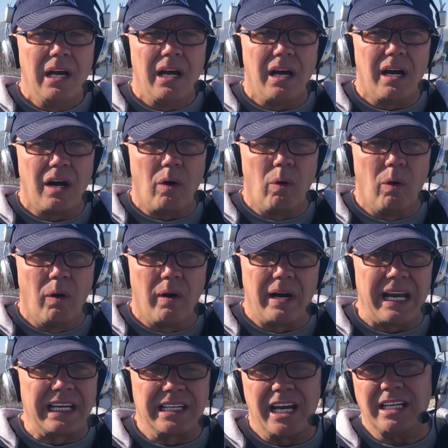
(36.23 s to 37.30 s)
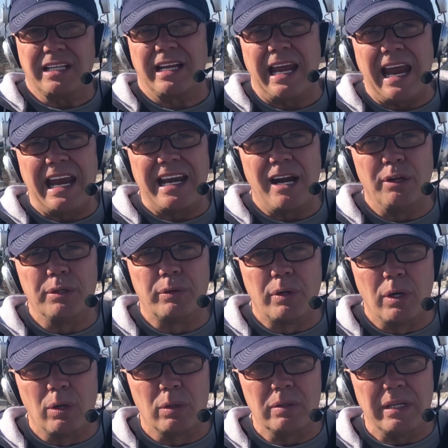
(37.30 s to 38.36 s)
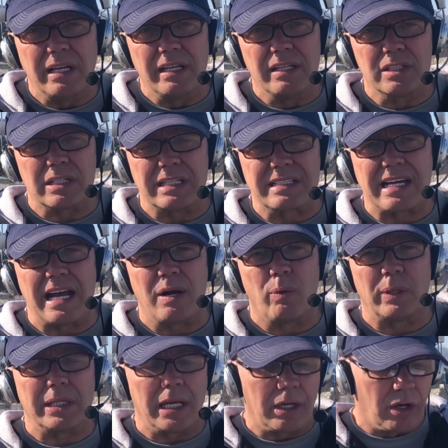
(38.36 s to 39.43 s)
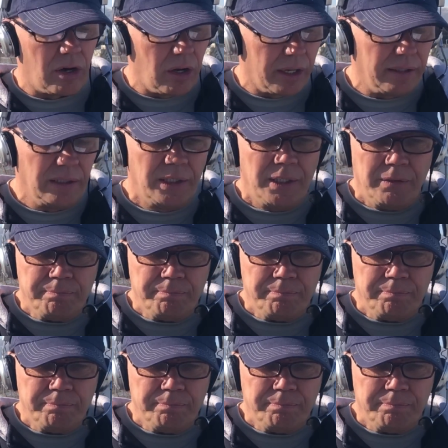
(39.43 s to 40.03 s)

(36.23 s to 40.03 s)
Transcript: or kick the can down the road is kind of what they call it.